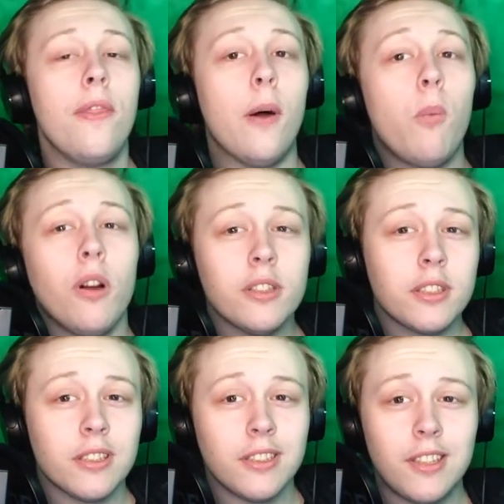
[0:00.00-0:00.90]
There
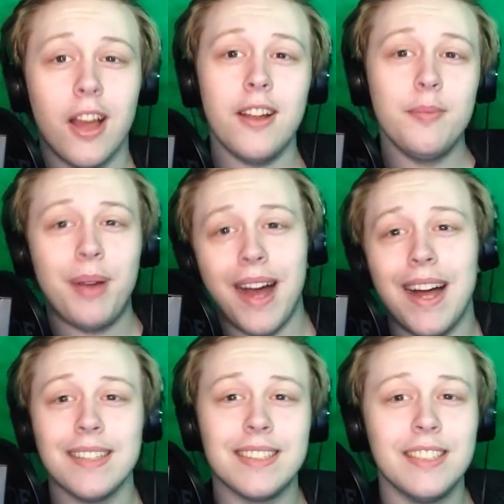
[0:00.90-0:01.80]
was certain
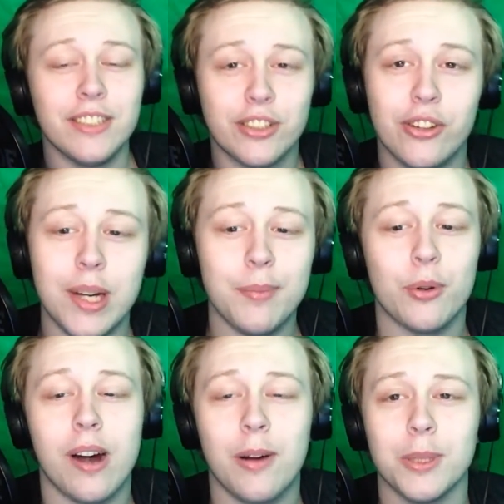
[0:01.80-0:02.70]
parts in the
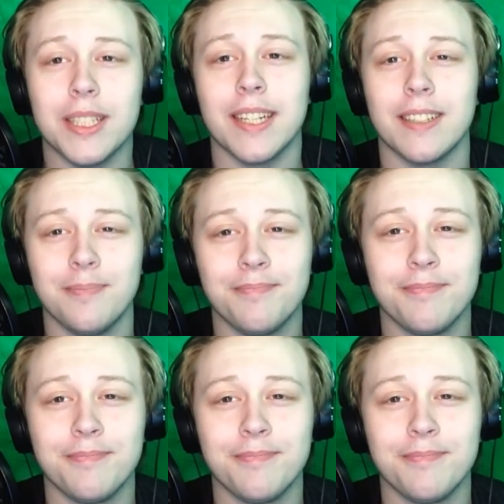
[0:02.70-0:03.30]
script where I was like,